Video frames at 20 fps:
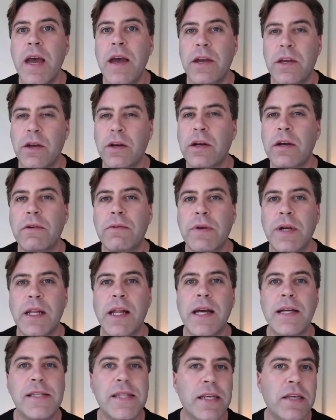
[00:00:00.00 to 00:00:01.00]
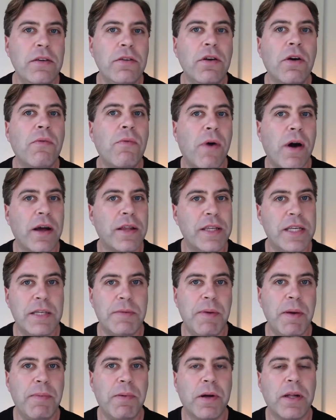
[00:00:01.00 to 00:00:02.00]
you're going to realize that you don't want these
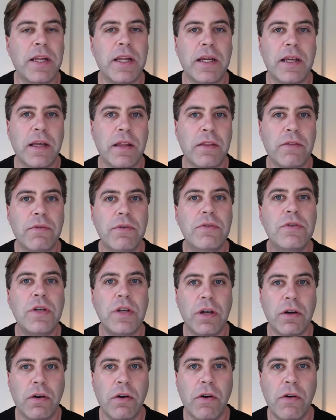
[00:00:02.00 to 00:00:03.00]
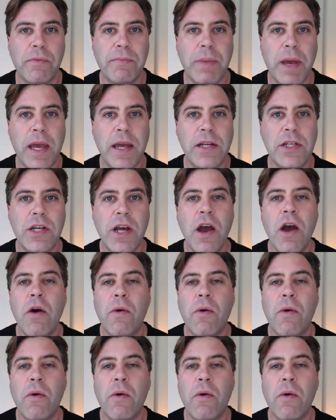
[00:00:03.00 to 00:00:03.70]
people clicking through to your home page.